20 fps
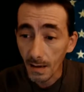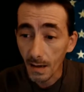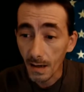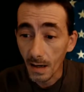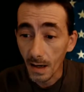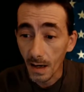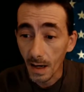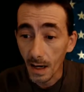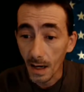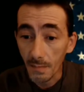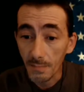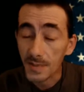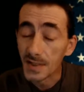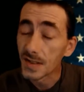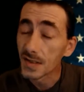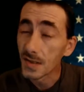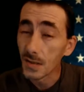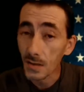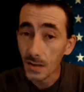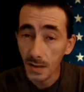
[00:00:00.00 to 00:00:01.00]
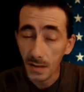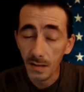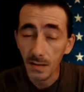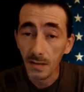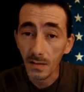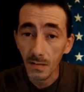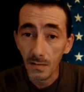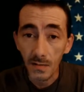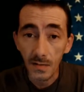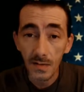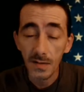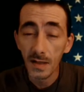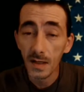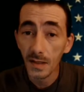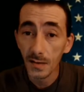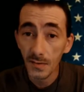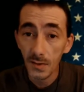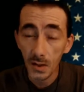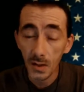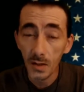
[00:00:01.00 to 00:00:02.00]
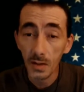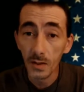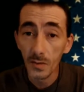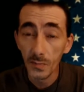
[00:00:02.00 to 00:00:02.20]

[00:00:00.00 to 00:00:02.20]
I'm certain things are going to